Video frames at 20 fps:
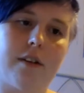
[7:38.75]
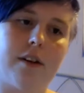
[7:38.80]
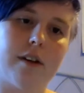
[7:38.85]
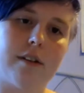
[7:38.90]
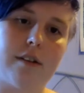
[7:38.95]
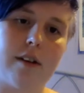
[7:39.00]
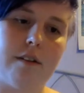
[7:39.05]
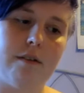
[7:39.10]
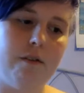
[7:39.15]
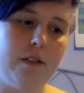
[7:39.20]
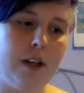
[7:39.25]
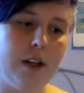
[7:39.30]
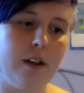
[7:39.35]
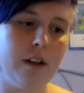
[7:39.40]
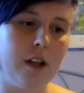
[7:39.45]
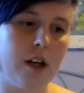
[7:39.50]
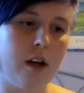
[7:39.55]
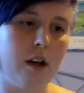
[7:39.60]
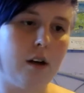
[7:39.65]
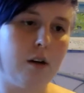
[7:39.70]
because I feel
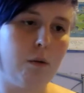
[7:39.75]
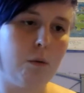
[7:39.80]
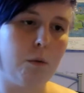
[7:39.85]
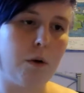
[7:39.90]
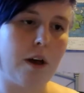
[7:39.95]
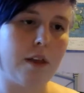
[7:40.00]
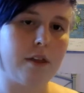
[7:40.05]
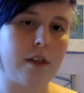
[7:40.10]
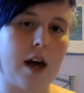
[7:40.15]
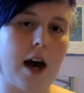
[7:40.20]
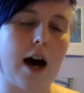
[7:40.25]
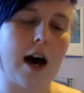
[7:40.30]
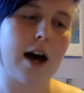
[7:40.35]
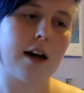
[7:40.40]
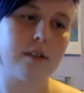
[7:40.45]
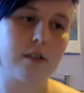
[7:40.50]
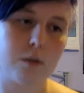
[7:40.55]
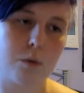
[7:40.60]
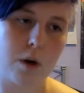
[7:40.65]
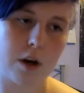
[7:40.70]
that when they're
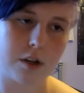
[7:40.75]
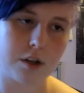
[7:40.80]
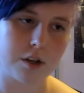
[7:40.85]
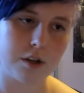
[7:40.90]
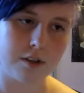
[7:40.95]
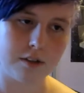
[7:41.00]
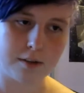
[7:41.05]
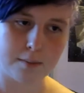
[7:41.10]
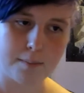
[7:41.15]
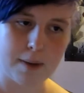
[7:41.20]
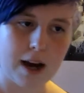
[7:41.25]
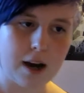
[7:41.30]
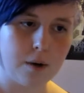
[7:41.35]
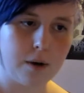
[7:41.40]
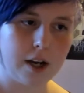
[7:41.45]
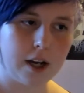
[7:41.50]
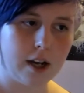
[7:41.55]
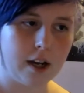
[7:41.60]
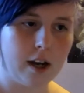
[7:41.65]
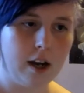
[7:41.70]
asked questions
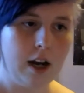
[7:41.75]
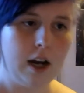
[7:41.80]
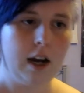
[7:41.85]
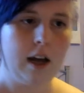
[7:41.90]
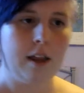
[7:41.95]
about it,